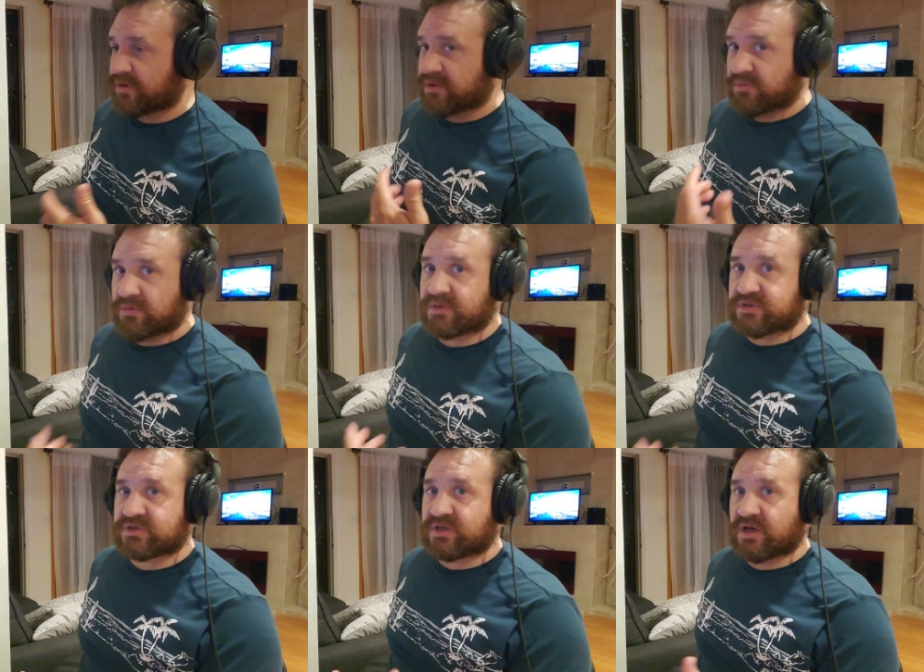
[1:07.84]
really
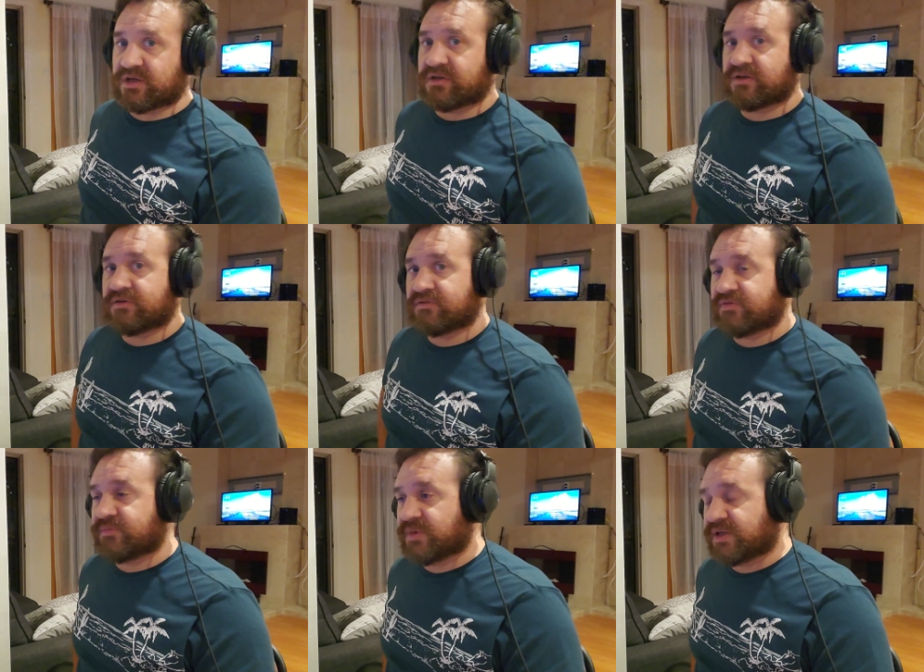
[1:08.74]
just kind of
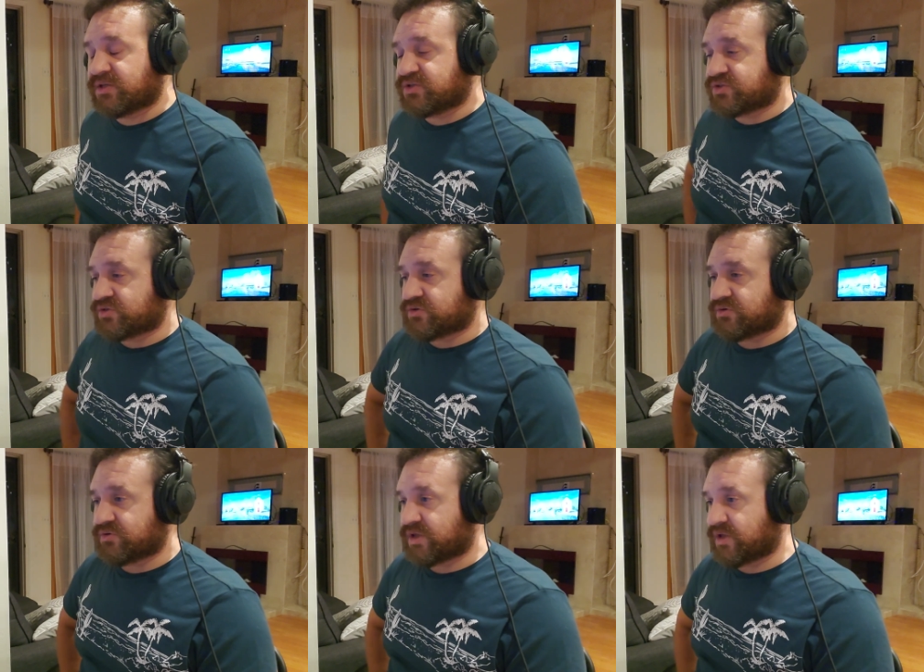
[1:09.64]
making
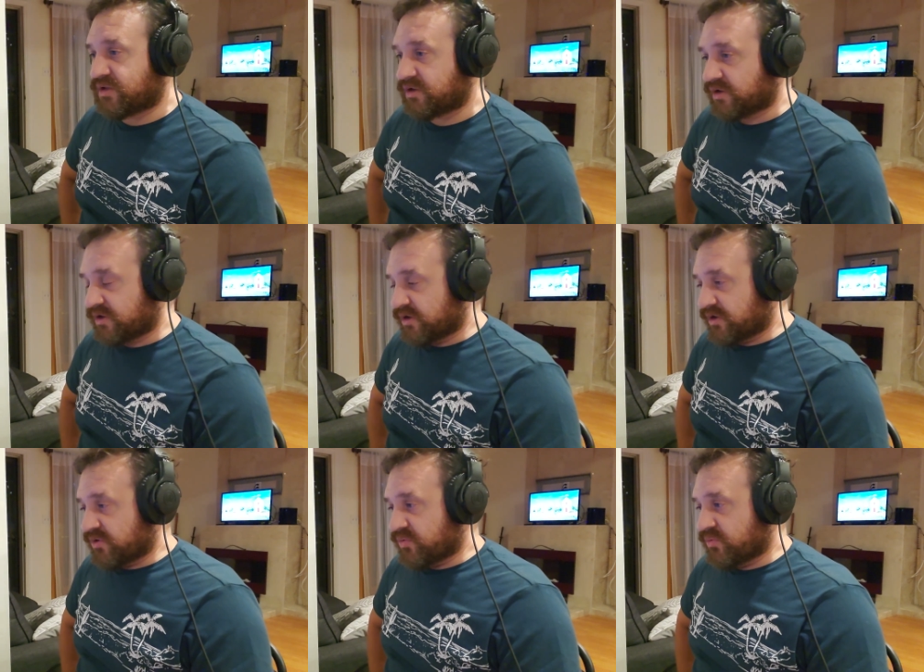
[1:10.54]
sure that
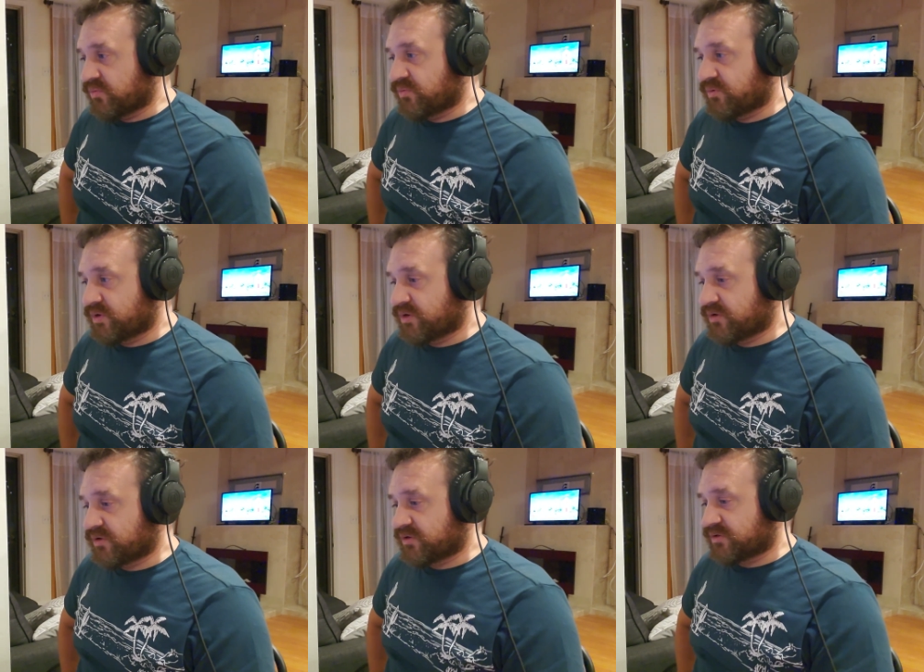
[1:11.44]

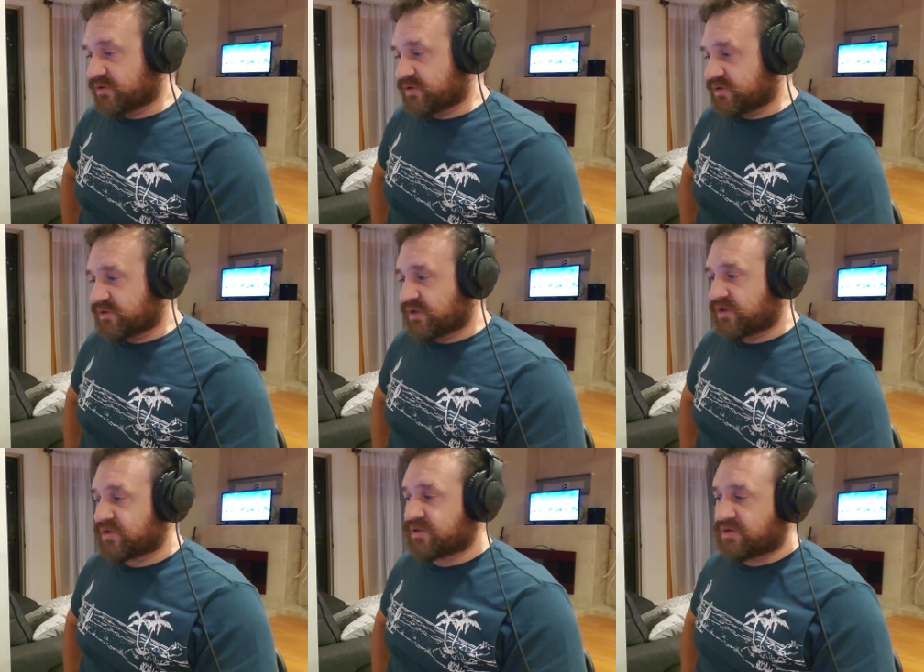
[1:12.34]
they
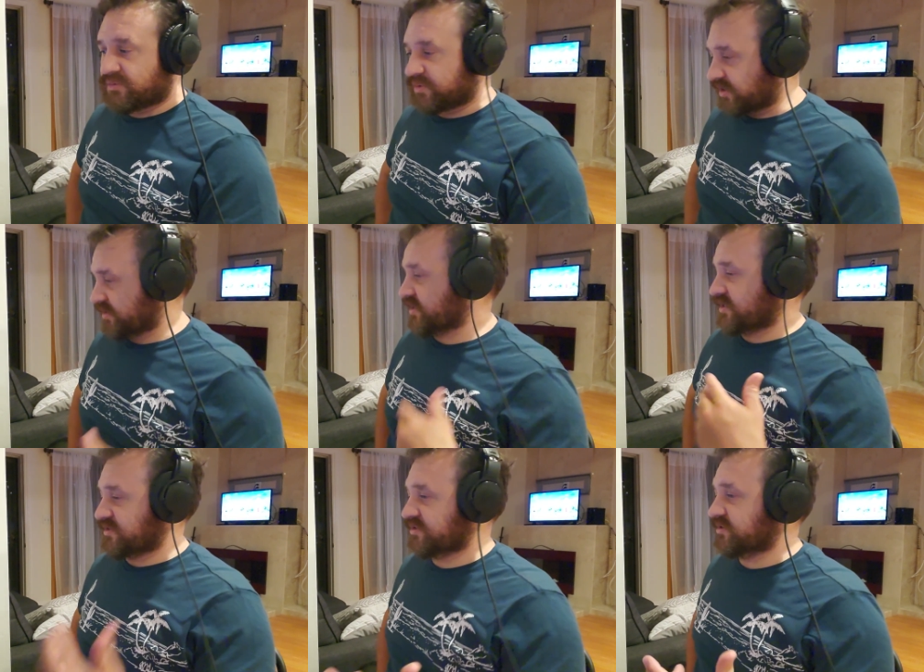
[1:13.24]
kind of
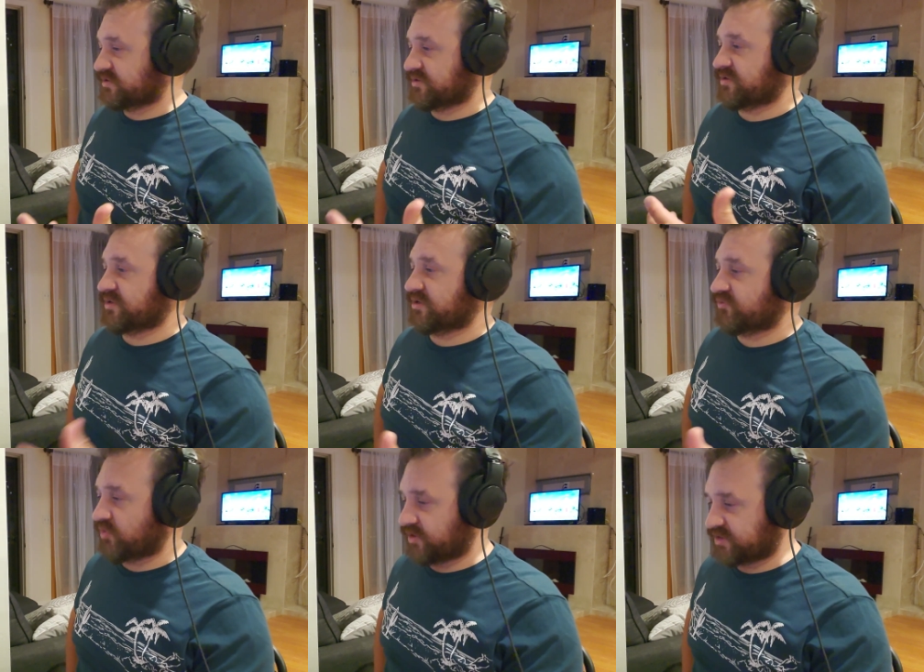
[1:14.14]
getting a
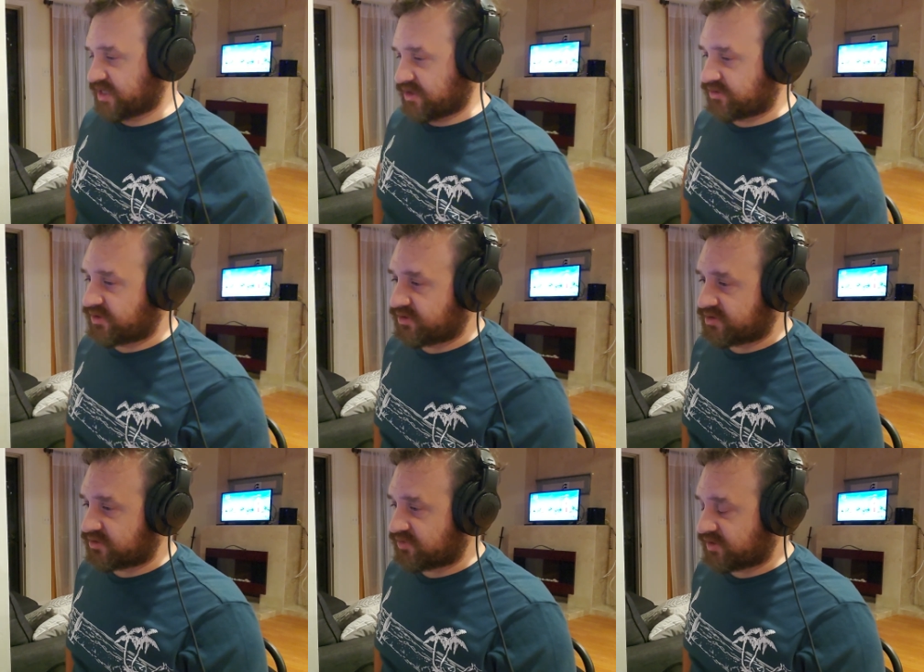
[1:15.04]
voice out there and
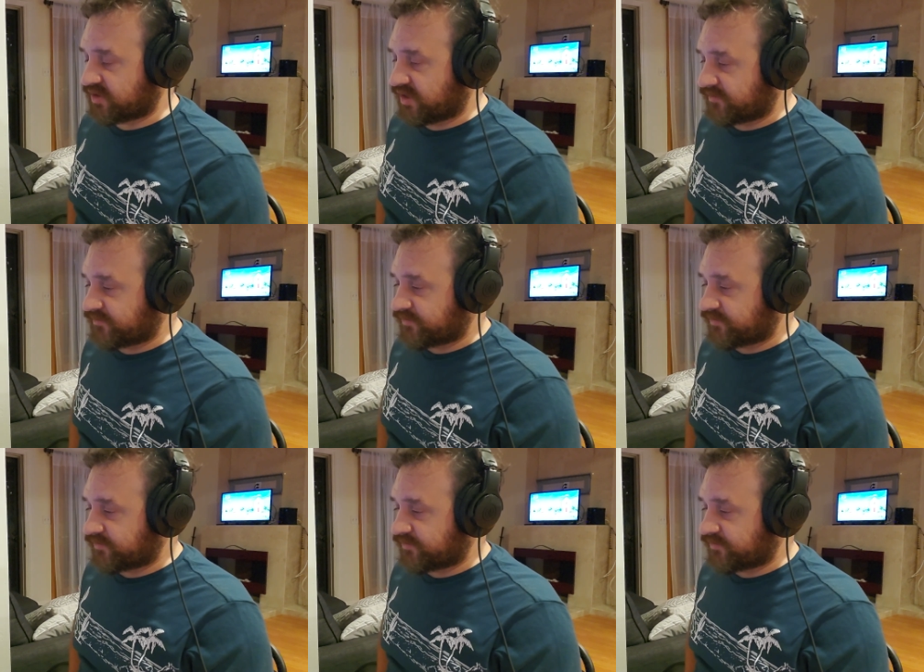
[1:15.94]
stuff like that.